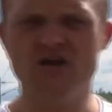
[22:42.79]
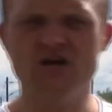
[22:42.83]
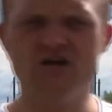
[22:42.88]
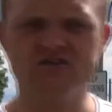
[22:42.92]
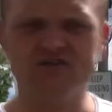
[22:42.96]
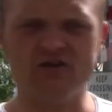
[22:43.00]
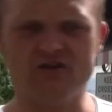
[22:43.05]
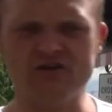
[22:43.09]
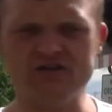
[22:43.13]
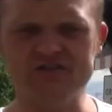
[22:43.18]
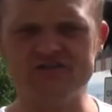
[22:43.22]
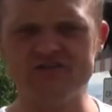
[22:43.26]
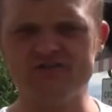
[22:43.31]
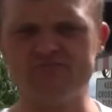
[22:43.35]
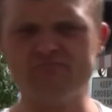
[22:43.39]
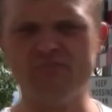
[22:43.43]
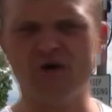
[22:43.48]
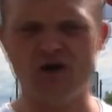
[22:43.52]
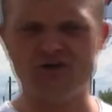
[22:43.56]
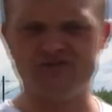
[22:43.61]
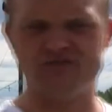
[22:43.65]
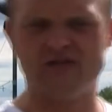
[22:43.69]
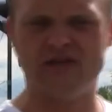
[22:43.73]
So this is
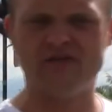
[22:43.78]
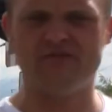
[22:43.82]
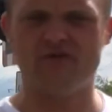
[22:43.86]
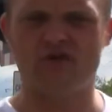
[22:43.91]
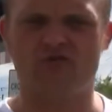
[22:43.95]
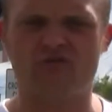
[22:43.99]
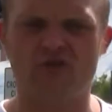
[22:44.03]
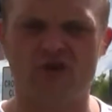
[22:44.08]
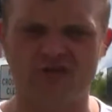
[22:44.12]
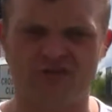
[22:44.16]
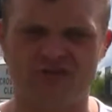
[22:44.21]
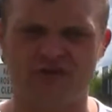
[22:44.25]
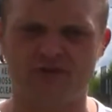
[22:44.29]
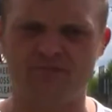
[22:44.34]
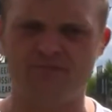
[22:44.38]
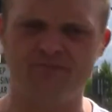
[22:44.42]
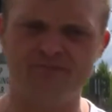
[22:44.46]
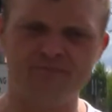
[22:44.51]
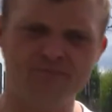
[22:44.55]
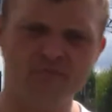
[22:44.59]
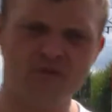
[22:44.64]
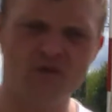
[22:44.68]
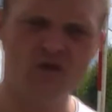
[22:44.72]
Moss level crossing,
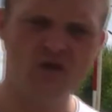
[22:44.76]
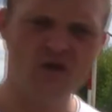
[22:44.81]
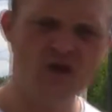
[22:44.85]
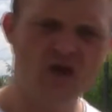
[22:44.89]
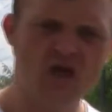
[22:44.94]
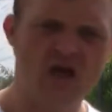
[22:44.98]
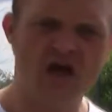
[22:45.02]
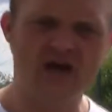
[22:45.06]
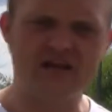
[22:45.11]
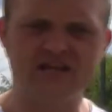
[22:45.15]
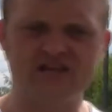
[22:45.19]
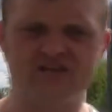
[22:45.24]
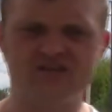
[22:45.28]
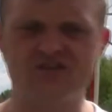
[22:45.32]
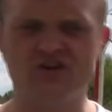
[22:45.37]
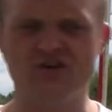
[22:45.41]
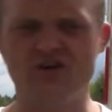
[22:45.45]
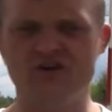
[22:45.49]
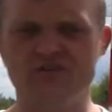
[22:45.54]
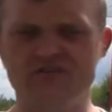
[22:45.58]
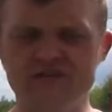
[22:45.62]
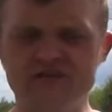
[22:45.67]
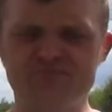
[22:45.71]
and it's
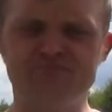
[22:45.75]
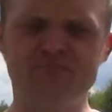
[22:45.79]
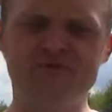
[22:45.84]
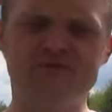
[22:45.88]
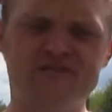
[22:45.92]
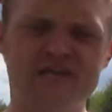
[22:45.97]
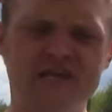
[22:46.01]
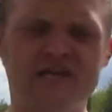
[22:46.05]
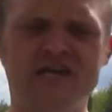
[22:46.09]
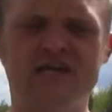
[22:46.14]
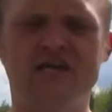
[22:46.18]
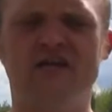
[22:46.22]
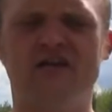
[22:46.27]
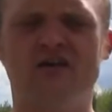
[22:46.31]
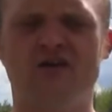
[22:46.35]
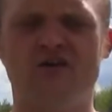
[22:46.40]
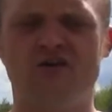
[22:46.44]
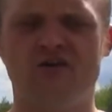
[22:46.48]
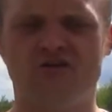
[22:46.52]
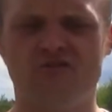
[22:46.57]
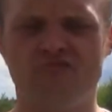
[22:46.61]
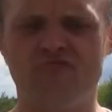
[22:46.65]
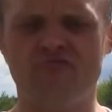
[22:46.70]
this
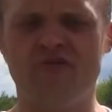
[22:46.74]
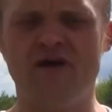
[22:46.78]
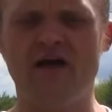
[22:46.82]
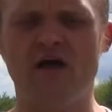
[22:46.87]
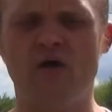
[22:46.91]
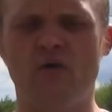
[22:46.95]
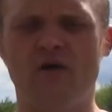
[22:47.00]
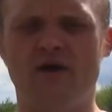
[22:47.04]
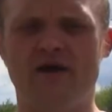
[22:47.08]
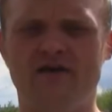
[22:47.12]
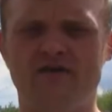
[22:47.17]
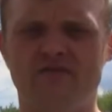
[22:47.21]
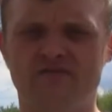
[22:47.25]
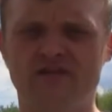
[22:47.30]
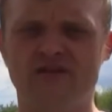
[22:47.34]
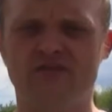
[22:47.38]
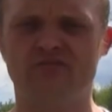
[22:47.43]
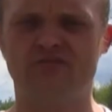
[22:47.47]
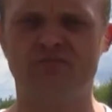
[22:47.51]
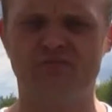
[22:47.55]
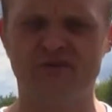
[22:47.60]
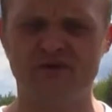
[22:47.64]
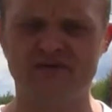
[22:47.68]
particular railway,
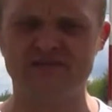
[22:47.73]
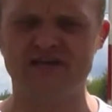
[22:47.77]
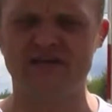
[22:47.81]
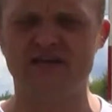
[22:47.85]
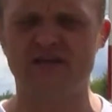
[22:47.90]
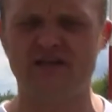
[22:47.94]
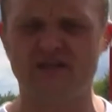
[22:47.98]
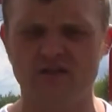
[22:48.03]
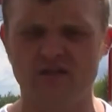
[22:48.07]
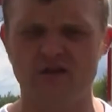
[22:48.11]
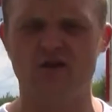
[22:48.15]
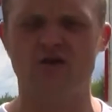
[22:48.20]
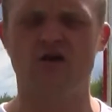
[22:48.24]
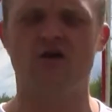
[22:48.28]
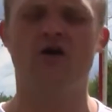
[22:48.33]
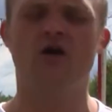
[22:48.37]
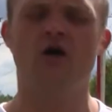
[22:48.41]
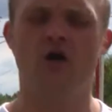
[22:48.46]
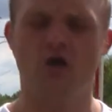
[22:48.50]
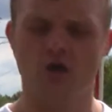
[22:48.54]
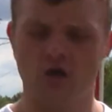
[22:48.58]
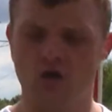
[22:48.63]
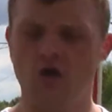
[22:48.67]
this particular
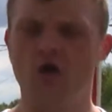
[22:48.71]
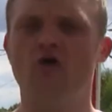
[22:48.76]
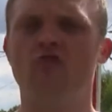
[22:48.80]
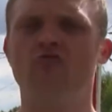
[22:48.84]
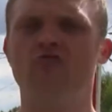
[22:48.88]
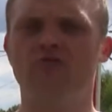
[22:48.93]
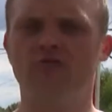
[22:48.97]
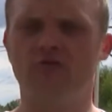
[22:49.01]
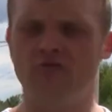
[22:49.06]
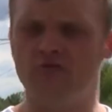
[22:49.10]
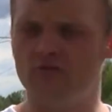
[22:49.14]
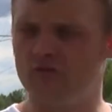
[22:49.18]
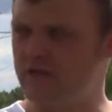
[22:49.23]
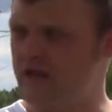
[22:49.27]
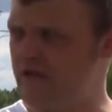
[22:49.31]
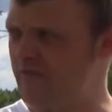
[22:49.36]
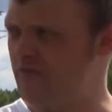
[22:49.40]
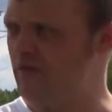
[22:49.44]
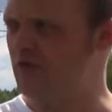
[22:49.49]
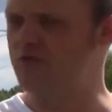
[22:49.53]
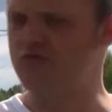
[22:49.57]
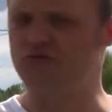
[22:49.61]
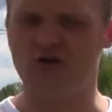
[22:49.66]

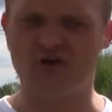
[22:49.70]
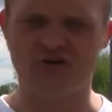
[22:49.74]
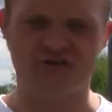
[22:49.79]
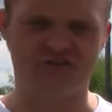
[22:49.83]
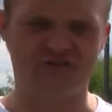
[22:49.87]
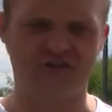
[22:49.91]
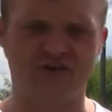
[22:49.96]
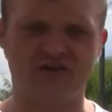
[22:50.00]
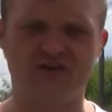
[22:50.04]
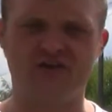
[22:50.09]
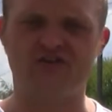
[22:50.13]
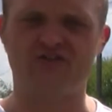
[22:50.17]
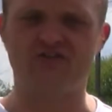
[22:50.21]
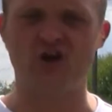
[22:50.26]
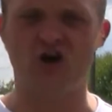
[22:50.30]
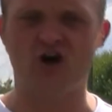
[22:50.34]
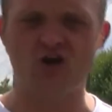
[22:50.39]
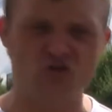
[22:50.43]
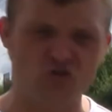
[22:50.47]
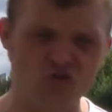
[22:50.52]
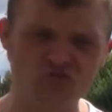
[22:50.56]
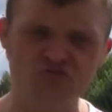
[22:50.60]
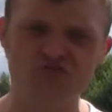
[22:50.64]
level crossing has
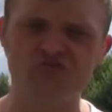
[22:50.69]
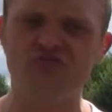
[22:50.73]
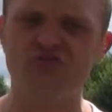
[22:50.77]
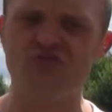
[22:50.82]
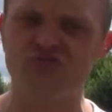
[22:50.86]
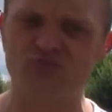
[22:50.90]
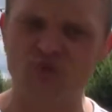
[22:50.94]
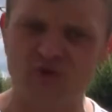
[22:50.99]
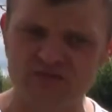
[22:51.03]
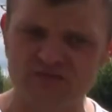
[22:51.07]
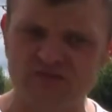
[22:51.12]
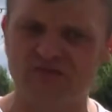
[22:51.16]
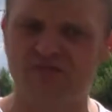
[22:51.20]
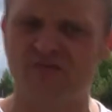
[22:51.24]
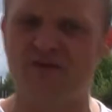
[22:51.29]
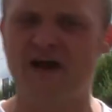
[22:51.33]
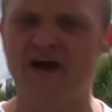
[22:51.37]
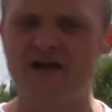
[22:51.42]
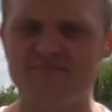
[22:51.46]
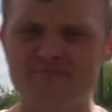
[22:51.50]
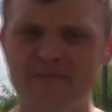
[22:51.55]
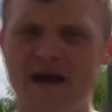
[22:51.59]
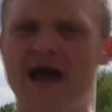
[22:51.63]
got an
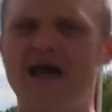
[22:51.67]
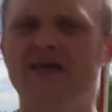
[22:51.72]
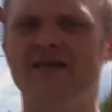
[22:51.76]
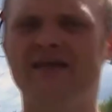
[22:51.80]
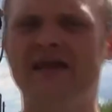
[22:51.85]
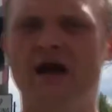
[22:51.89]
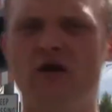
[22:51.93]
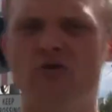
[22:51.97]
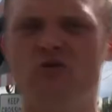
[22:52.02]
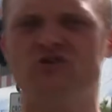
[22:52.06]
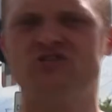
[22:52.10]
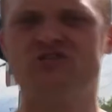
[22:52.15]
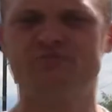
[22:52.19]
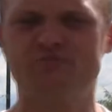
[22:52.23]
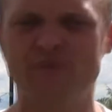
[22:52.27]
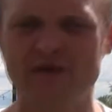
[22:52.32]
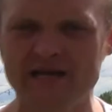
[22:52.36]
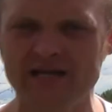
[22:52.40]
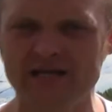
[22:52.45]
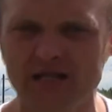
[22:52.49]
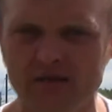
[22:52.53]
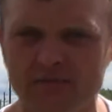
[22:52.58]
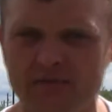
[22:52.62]
125-mile-an-hour
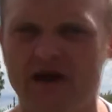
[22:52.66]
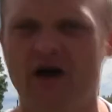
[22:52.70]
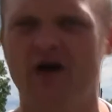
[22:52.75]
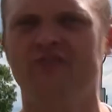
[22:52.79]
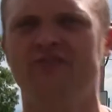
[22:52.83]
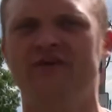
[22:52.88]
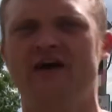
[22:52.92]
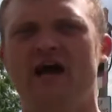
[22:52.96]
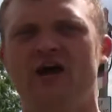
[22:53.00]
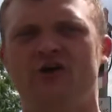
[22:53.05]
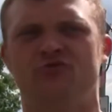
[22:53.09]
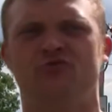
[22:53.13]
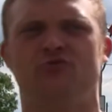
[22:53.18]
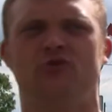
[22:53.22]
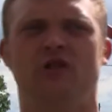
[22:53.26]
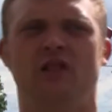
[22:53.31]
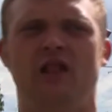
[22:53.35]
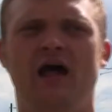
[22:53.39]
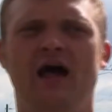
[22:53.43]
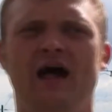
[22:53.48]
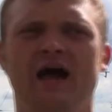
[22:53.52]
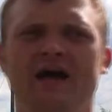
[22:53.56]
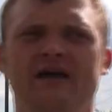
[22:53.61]
speed limit on the actual
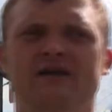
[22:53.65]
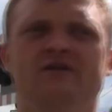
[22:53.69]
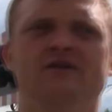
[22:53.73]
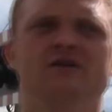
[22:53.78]
line.